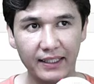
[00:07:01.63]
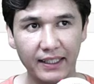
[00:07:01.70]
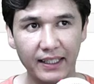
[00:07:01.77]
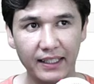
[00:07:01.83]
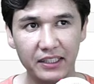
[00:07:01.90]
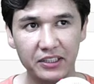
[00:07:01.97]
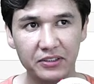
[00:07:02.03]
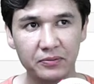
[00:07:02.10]

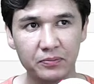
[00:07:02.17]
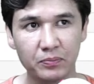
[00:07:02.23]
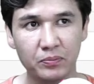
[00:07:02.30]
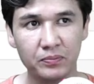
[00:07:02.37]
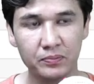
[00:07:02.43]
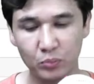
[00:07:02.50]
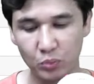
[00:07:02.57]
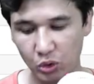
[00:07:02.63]
add
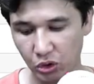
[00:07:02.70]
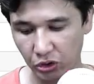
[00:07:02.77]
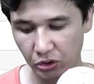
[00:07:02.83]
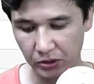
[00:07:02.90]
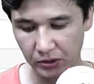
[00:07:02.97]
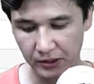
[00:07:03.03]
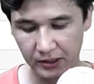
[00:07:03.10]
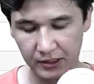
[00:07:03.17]

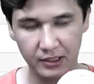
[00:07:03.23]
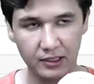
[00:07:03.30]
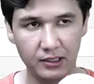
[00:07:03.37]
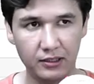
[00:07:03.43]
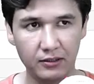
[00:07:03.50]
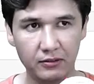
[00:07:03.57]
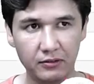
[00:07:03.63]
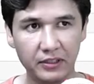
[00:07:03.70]
more
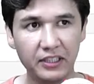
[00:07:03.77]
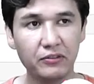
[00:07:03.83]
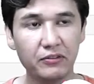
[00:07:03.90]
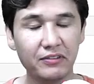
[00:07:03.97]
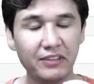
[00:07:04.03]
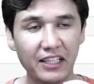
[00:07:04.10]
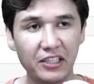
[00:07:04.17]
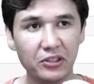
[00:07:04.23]

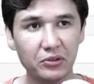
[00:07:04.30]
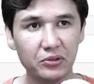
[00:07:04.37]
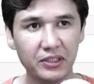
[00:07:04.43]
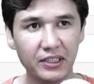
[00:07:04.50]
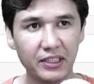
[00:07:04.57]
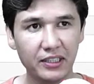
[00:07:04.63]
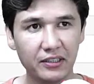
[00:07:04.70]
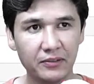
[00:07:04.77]
values
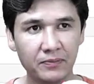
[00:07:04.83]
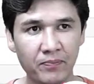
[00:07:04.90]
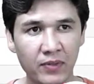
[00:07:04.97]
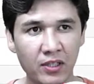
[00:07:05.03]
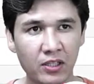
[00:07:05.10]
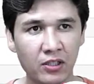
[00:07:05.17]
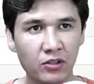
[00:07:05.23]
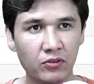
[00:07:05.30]
here.
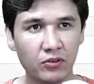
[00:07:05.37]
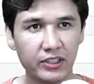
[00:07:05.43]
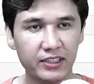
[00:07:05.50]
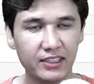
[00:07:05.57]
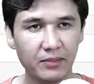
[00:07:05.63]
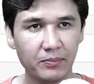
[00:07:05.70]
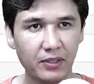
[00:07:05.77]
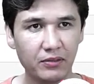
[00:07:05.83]
For
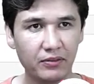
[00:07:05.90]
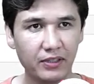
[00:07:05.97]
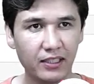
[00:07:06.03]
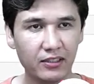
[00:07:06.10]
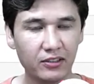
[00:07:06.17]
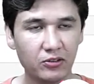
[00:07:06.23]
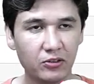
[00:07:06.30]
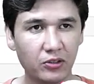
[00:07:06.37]
example, we
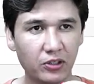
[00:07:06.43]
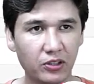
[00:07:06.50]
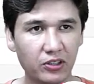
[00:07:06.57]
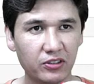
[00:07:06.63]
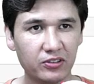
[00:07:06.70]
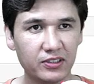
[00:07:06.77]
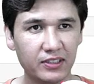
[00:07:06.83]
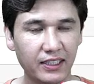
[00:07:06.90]
are
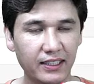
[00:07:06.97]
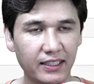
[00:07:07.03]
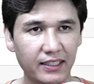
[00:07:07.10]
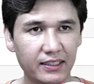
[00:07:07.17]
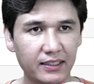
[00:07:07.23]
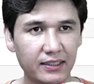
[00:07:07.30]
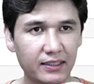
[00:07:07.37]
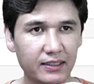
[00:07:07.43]
going to say
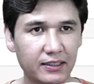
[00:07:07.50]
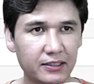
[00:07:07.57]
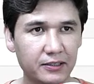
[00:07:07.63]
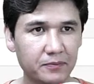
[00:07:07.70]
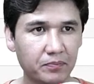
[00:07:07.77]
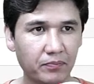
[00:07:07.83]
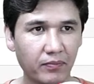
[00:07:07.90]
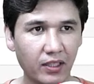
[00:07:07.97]
that
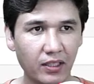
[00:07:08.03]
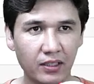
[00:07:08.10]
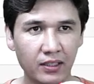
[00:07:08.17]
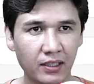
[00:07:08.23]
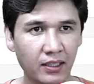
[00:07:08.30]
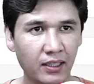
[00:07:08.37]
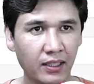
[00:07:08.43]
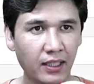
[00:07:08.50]

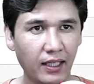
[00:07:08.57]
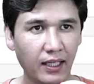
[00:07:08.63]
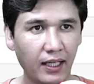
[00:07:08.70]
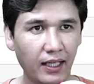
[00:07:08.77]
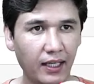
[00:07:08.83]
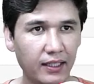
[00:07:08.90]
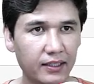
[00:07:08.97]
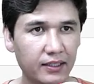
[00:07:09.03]

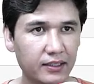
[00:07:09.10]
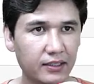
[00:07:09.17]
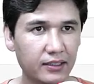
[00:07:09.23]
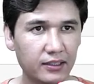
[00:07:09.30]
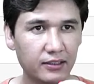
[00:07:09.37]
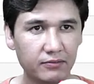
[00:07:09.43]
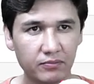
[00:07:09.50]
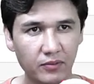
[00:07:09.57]
and
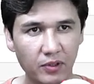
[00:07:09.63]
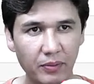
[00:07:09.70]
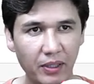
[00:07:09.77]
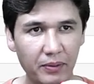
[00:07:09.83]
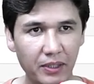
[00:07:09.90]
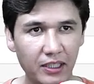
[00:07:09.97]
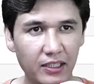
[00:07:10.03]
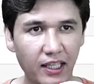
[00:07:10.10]

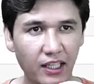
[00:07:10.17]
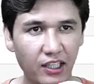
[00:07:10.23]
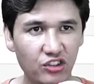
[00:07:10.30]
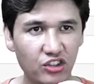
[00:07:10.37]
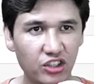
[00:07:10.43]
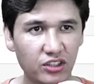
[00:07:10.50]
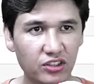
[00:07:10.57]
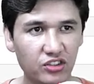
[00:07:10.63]
maybe
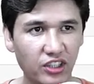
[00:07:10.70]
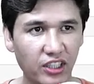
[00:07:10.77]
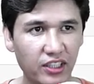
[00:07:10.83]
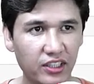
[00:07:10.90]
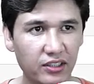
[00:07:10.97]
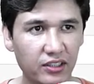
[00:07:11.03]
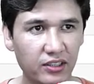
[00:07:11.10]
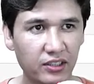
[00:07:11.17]
age,
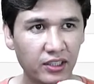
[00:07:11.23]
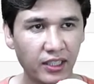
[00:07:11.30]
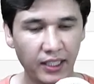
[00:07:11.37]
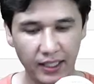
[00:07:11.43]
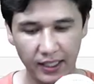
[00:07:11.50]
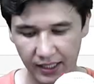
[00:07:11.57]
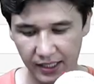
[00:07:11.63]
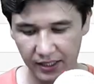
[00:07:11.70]
gender,
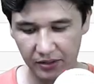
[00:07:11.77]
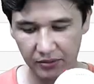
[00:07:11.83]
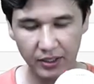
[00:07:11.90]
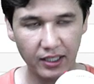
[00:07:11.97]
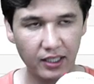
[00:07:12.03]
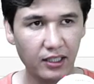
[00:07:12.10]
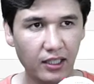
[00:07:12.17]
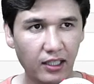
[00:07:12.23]
and we
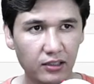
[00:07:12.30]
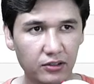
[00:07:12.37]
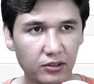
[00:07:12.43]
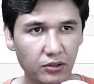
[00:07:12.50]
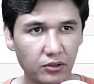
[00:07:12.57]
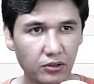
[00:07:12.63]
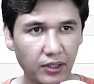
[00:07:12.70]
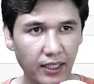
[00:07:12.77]
are
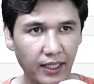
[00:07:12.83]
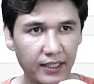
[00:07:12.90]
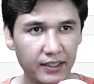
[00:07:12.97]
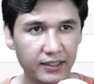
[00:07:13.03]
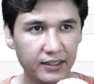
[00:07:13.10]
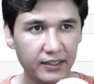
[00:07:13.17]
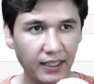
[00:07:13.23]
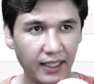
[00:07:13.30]
also
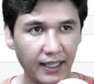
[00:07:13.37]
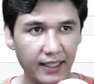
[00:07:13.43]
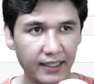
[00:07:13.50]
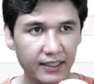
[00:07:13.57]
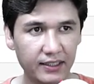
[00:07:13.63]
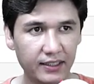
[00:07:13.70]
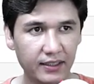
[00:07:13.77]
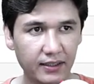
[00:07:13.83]
adding
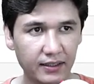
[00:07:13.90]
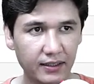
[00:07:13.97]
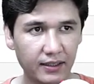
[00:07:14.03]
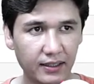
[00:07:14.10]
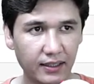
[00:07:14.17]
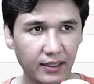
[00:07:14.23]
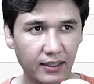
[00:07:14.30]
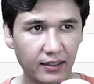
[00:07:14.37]
and
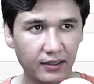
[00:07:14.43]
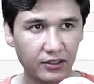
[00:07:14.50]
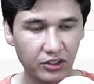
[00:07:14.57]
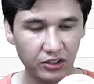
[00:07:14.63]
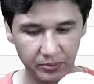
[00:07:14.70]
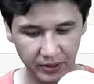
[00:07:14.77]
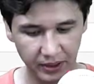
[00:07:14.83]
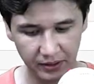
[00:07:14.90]
color
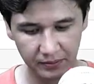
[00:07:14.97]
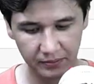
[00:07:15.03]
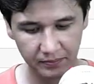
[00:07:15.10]
should be